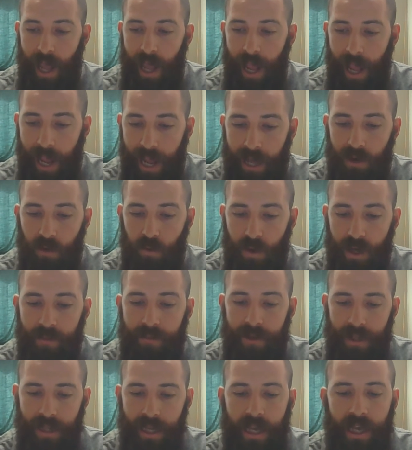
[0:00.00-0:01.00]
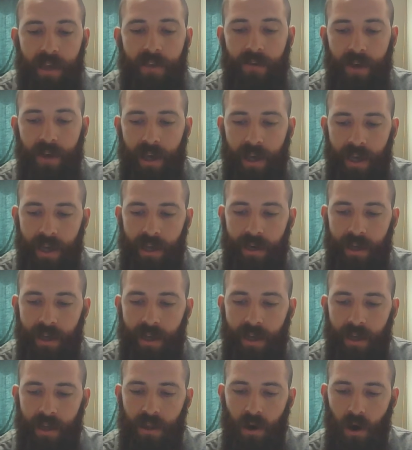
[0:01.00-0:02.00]
And we believe in
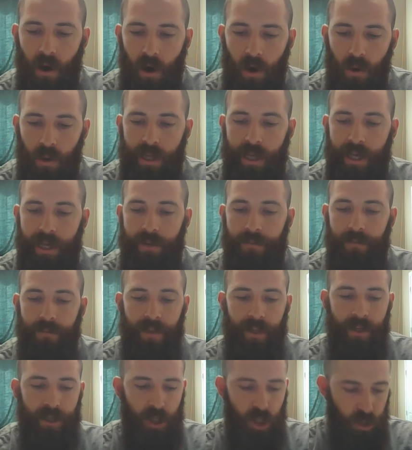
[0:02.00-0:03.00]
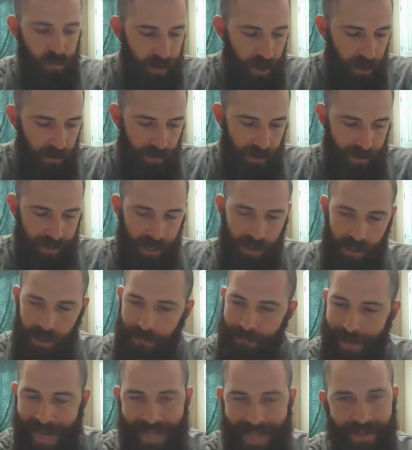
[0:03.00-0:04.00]
the Holy Spirit. Now,
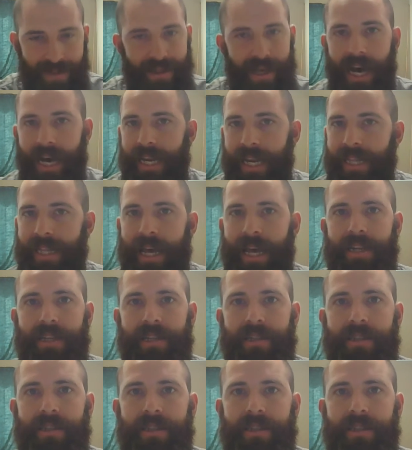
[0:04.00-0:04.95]
the main thought in that